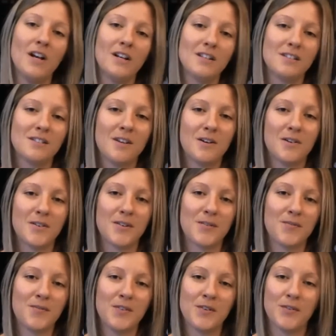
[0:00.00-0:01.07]
So
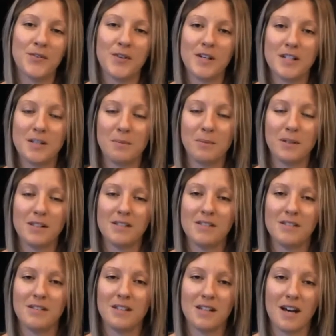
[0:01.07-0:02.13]
feel free to
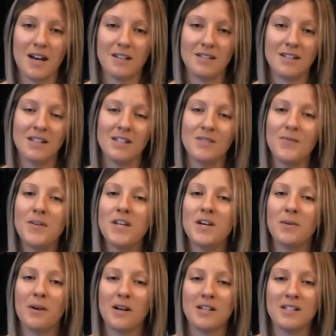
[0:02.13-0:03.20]
please send this video
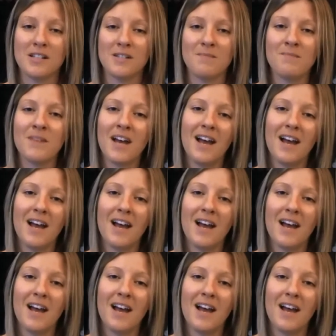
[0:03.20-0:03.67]
on to them.